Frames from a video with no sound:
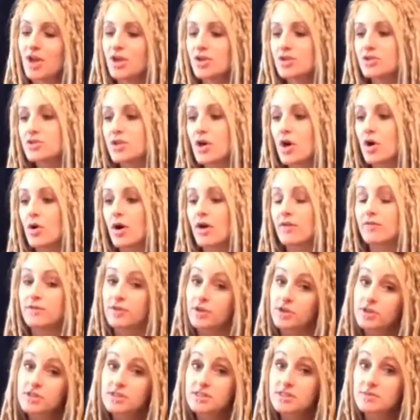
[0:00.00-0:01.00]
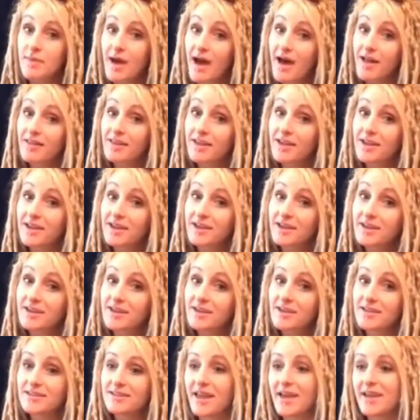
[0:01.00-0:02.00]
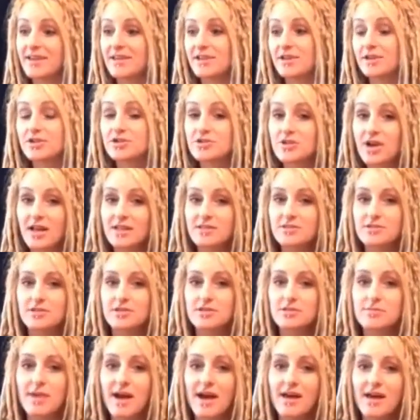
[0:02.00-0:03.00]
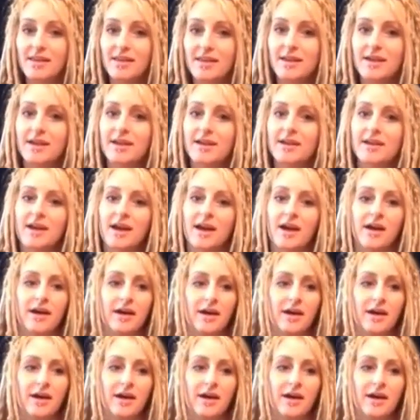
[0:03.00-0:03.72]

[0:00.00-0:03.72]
So if you're smelling, like your dreads are smelling,